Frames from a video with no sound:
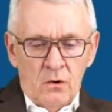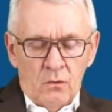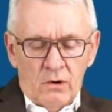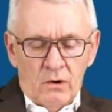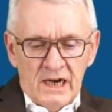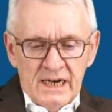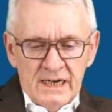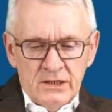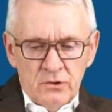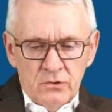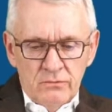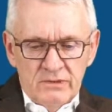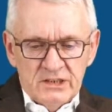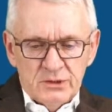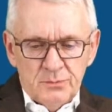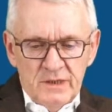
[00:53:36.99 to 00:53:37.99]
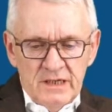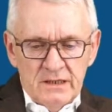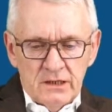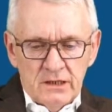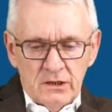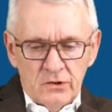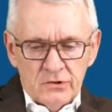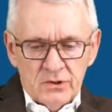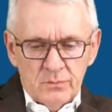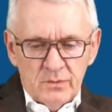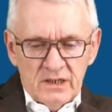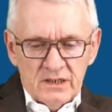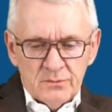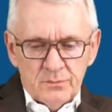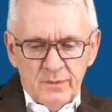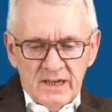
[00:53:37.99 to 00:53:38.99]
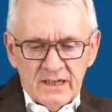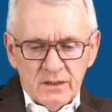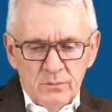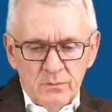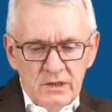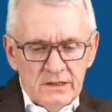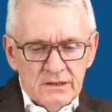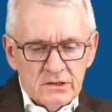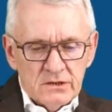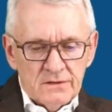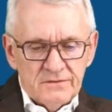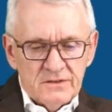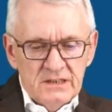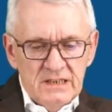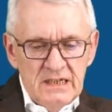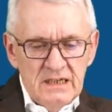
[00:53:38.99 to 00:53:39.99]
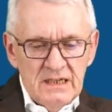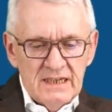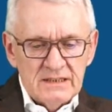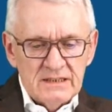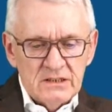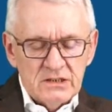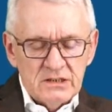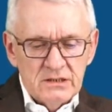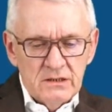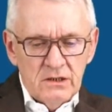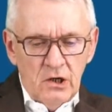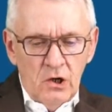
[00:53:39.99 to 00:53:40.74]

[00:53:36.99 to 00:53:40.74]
Why do we speak a lot about parameters of T-land